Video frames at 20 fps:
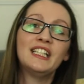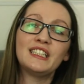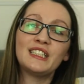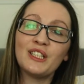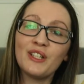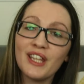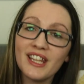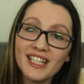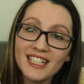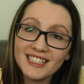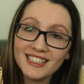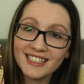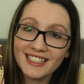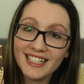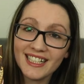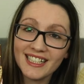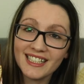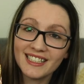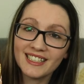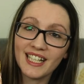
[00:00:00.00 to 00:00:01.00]
So this
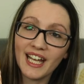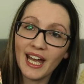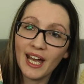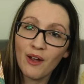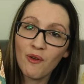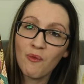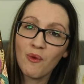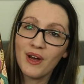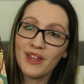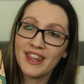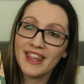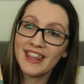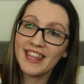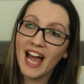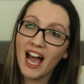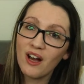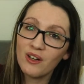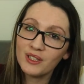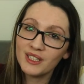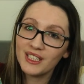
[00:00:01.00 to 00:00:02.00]
is a
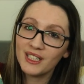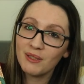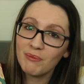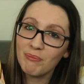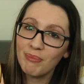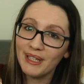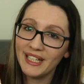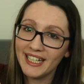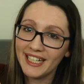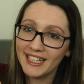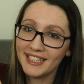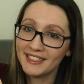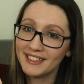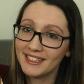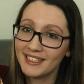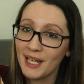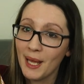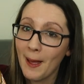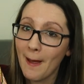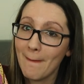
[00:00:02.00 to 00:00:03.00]
1,000 piece
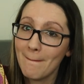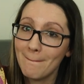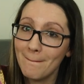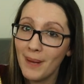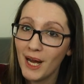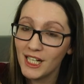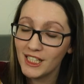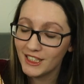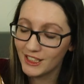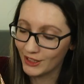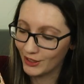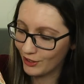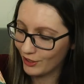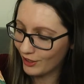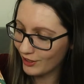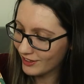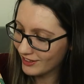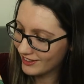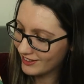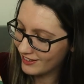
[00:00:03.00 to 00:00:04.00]

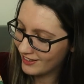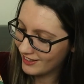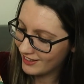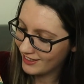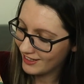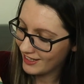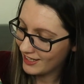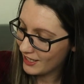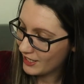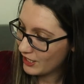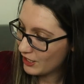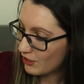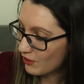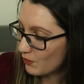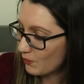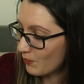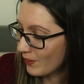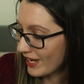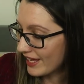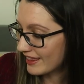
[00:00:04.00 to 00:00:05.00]
puzzle
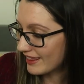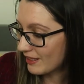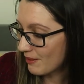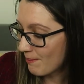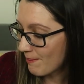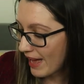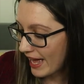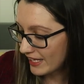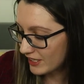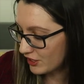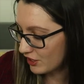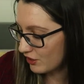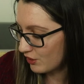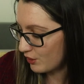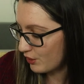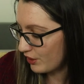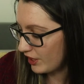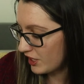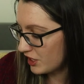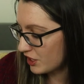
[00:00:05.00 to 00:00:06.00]
with the
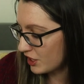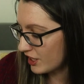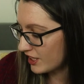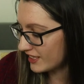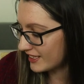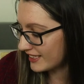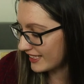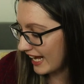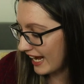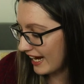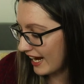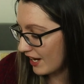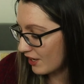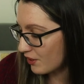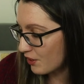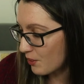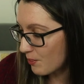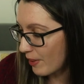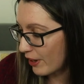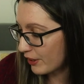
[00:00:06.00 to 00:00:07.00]
magical creatures and I
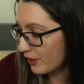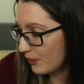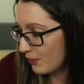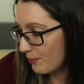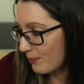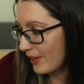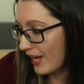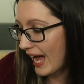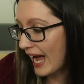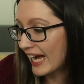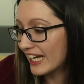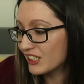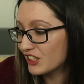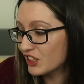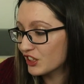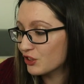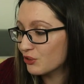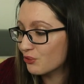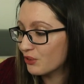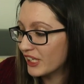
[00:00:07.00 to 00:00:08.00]
don't know about you but I
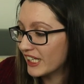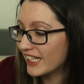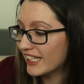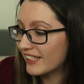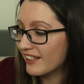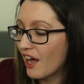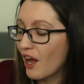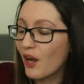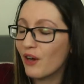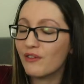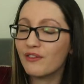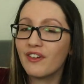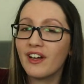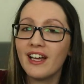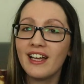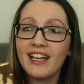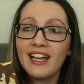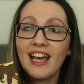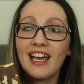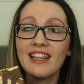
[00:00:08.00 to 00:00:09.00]
just really love
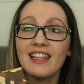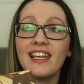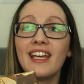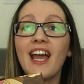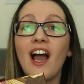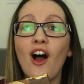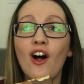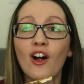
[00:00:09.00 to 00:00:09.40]
the